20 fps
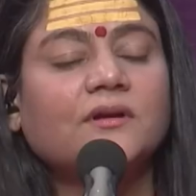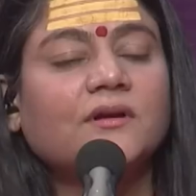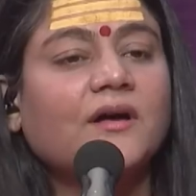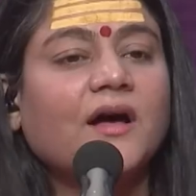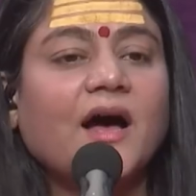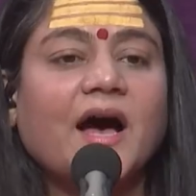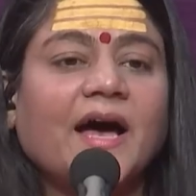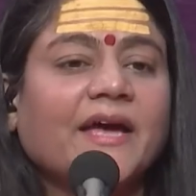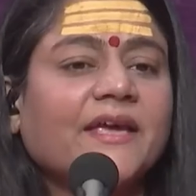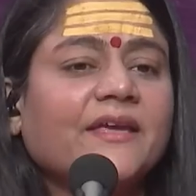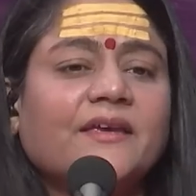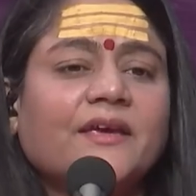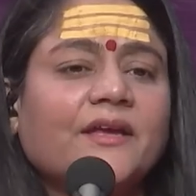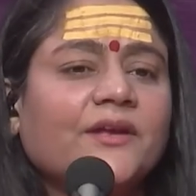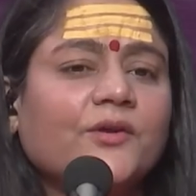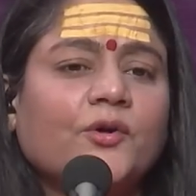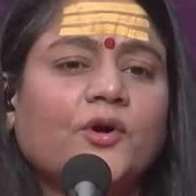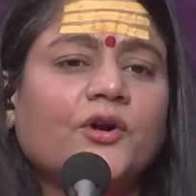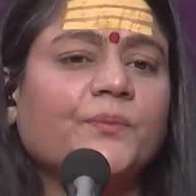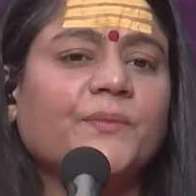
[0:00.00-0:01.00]
I
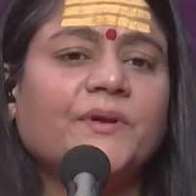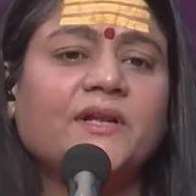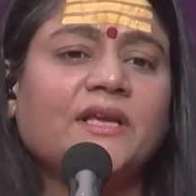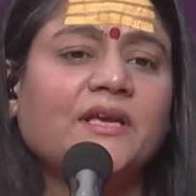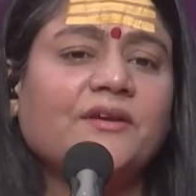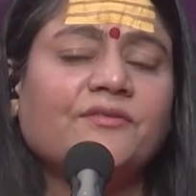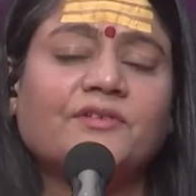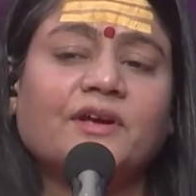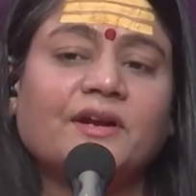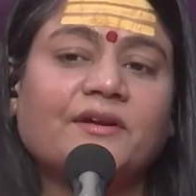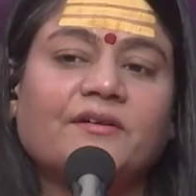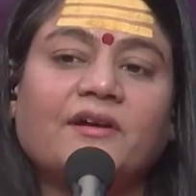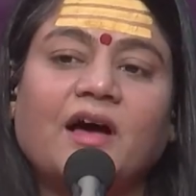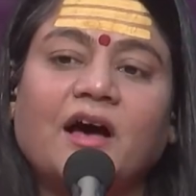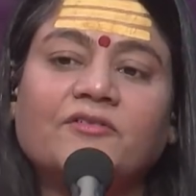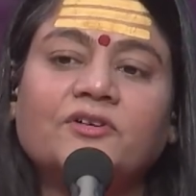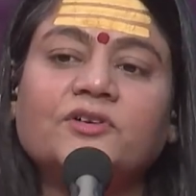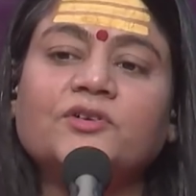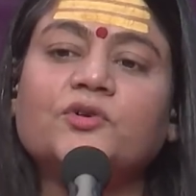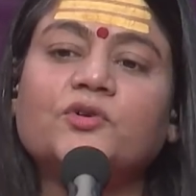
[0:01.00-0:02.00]
cannot believe that
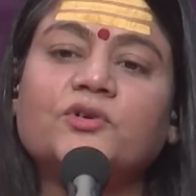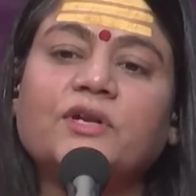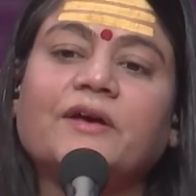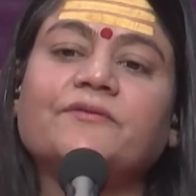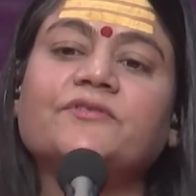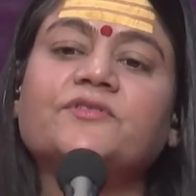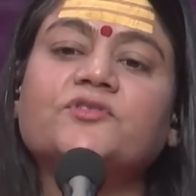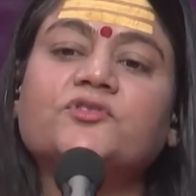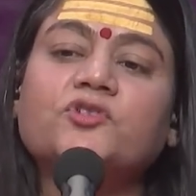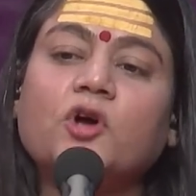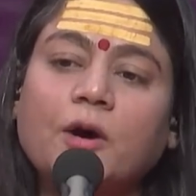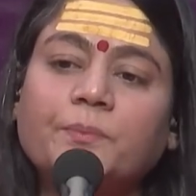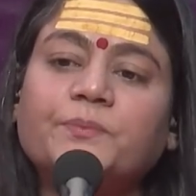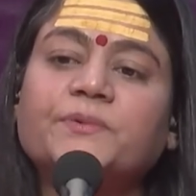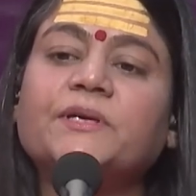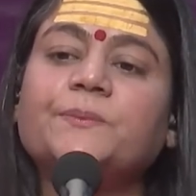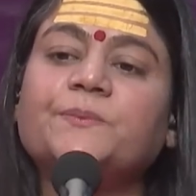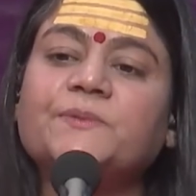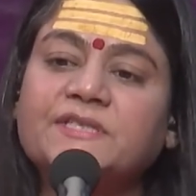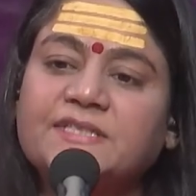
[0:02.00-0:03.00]
Ravan could have stopped
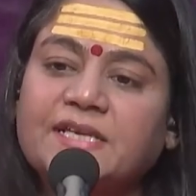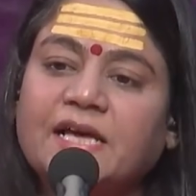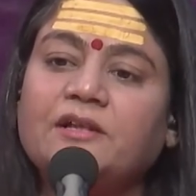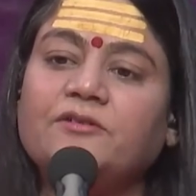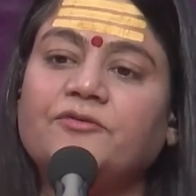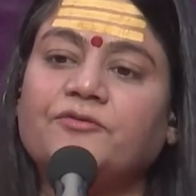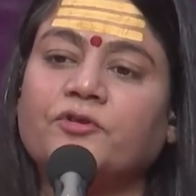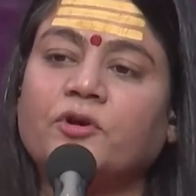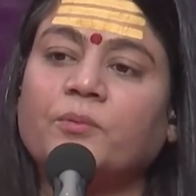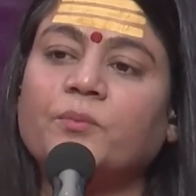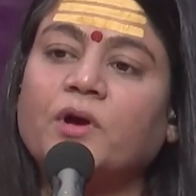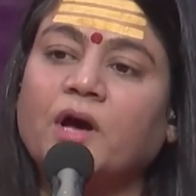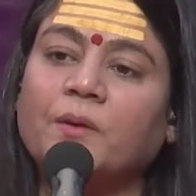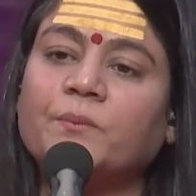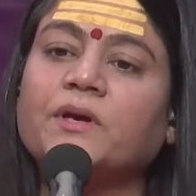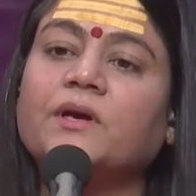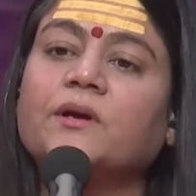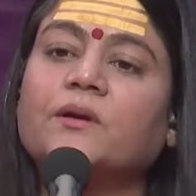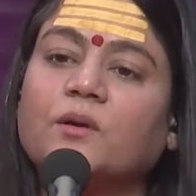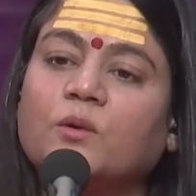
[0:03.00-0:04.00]
himself from
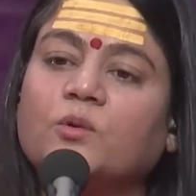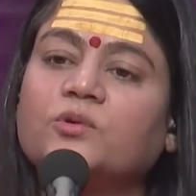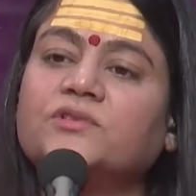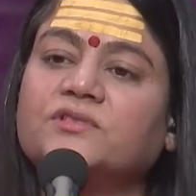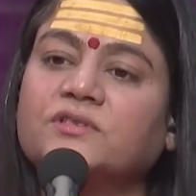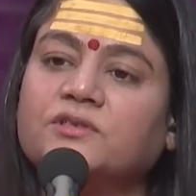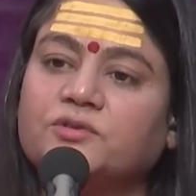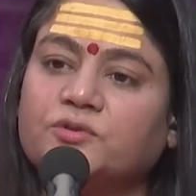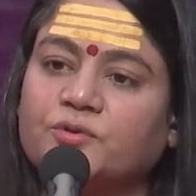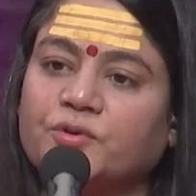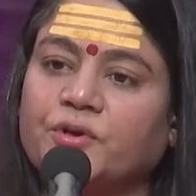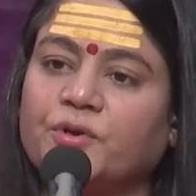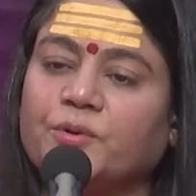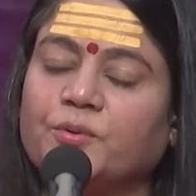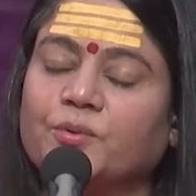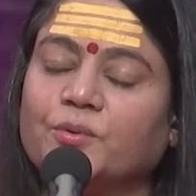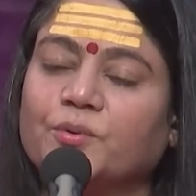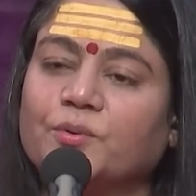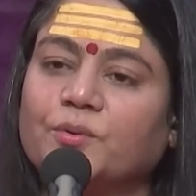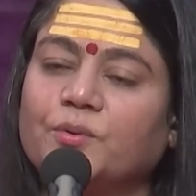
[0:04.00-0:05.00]
coming closer to you.
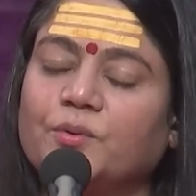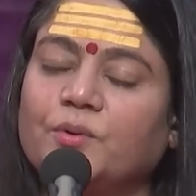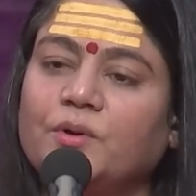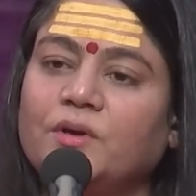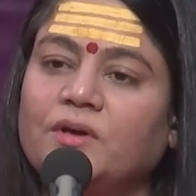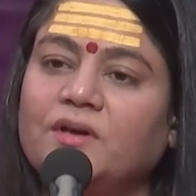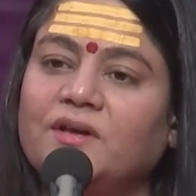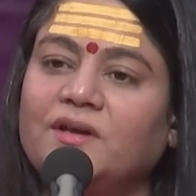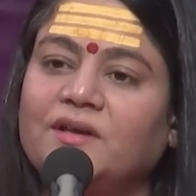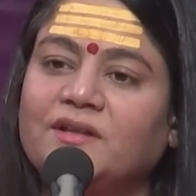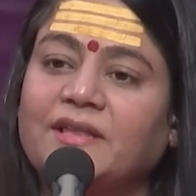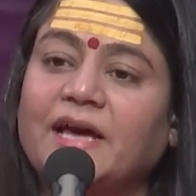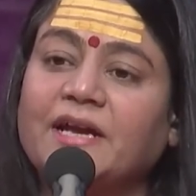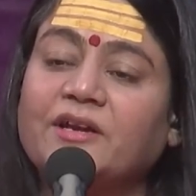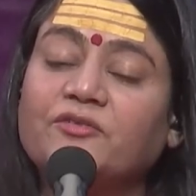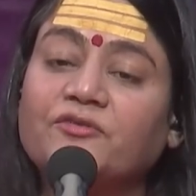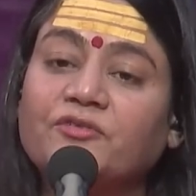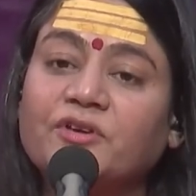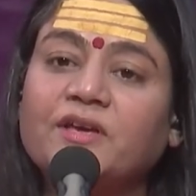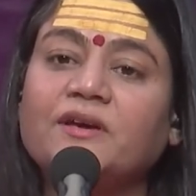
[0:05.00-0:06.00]
That
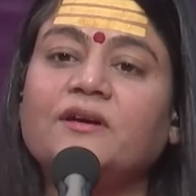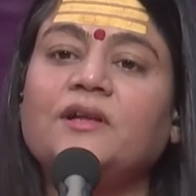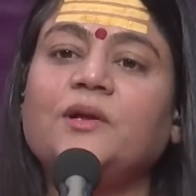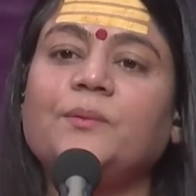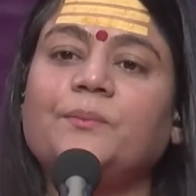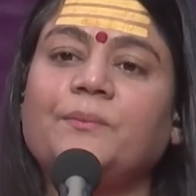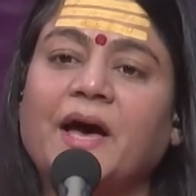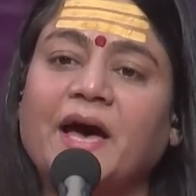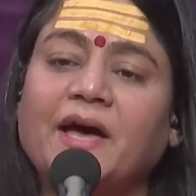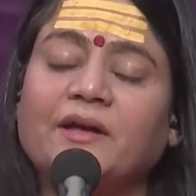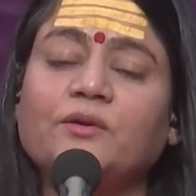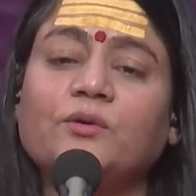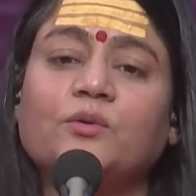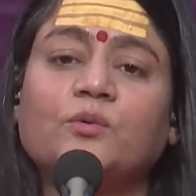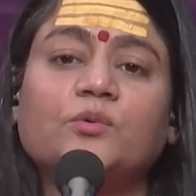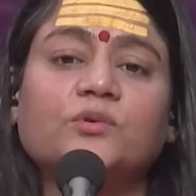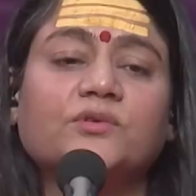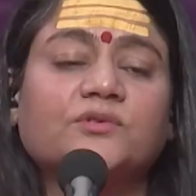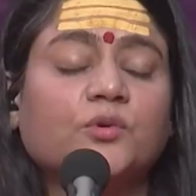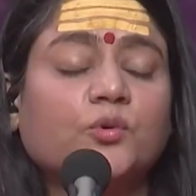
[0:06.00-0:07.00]
real man who
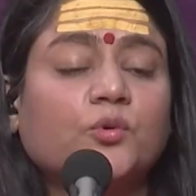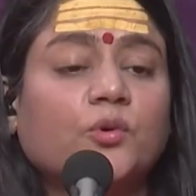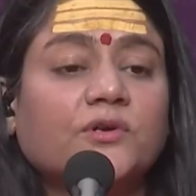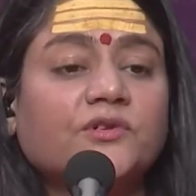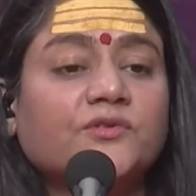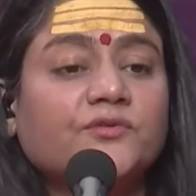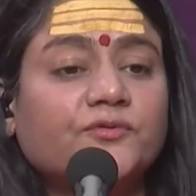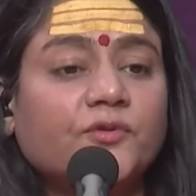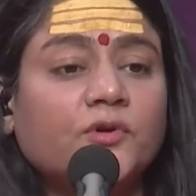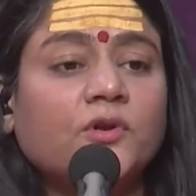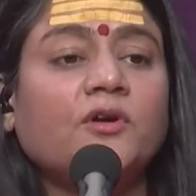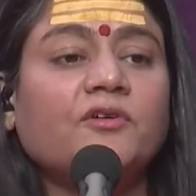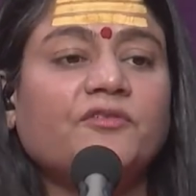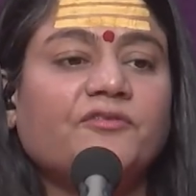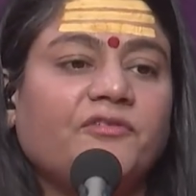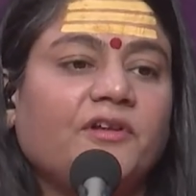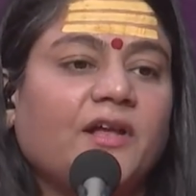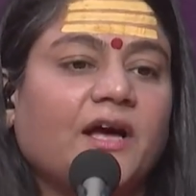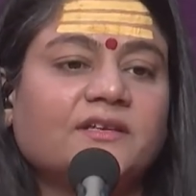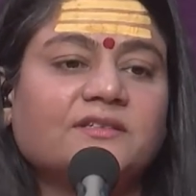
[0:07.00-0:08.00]
was full of
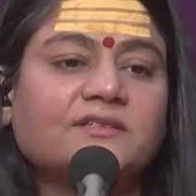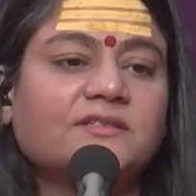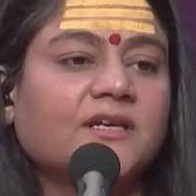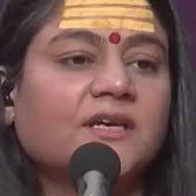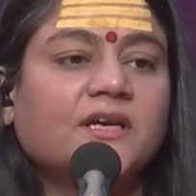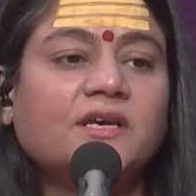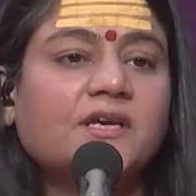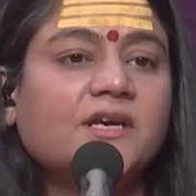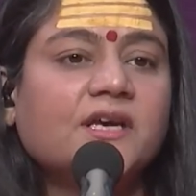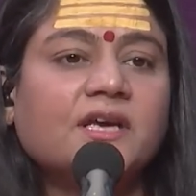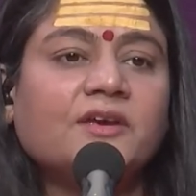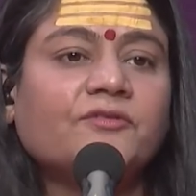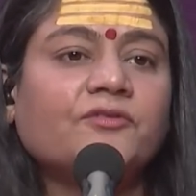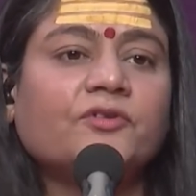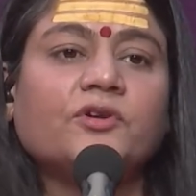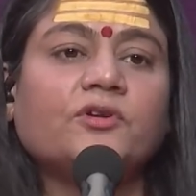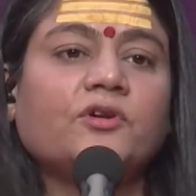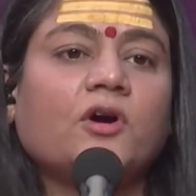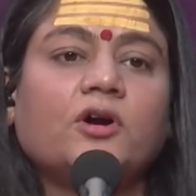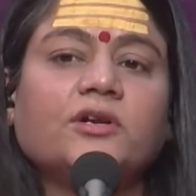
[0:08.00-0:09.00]
lust, he would
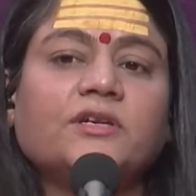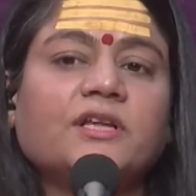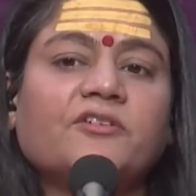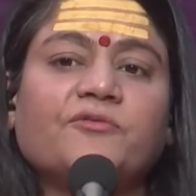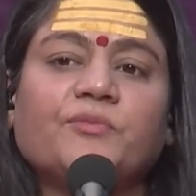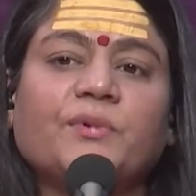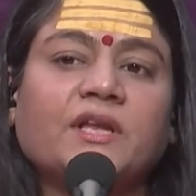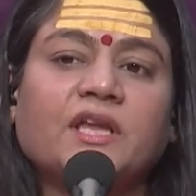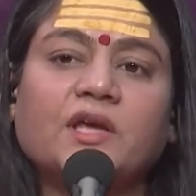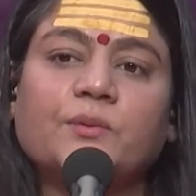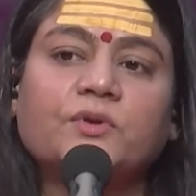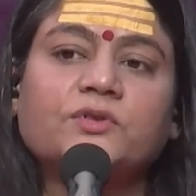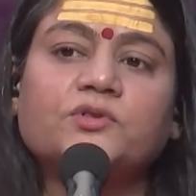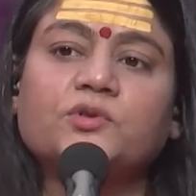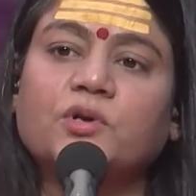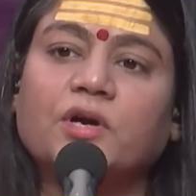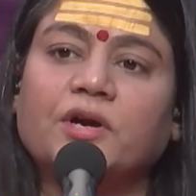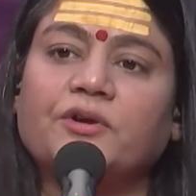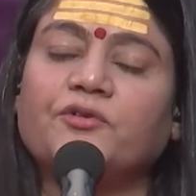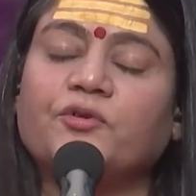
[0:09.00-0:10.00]
not have been able to
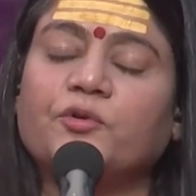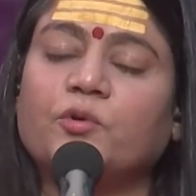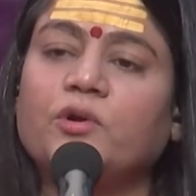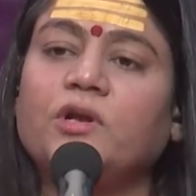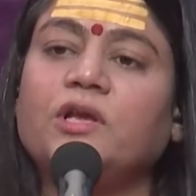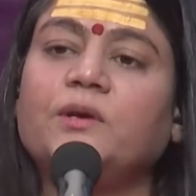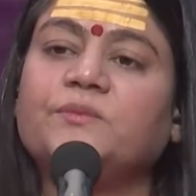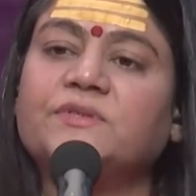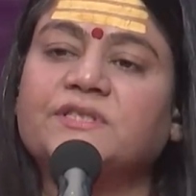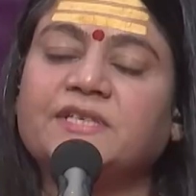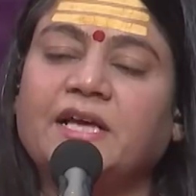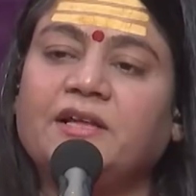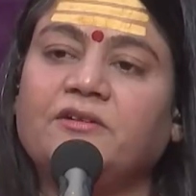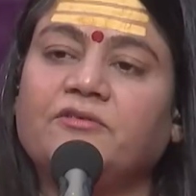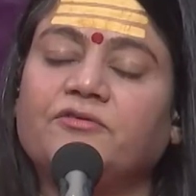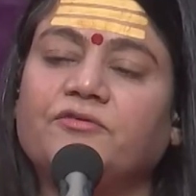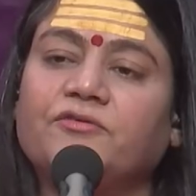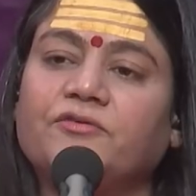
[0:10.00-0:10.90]
control himself.